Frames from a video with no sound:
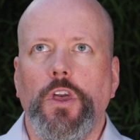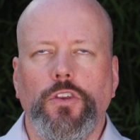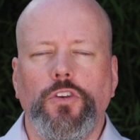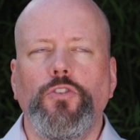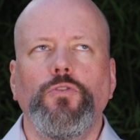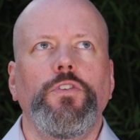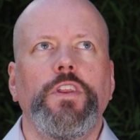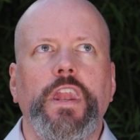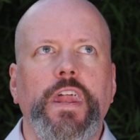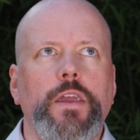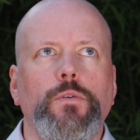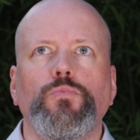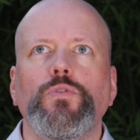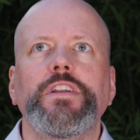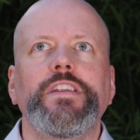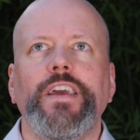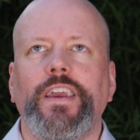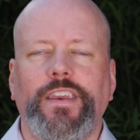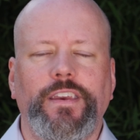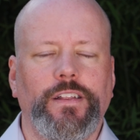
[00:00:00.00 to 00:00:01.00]
You need a
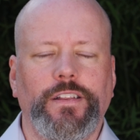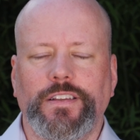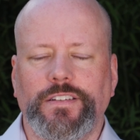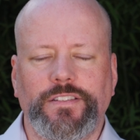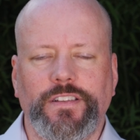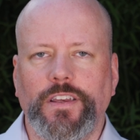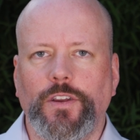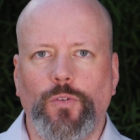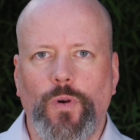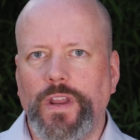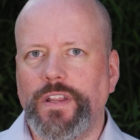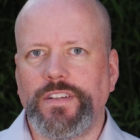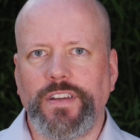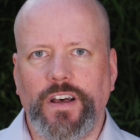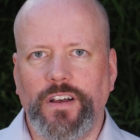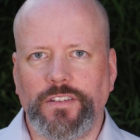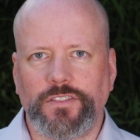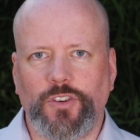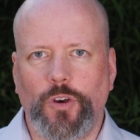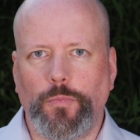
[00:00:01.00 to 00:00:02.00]
ridiculously great
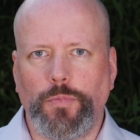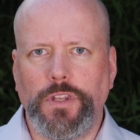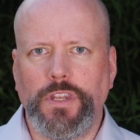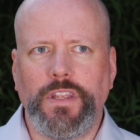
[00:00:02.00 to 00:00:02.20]
telescope.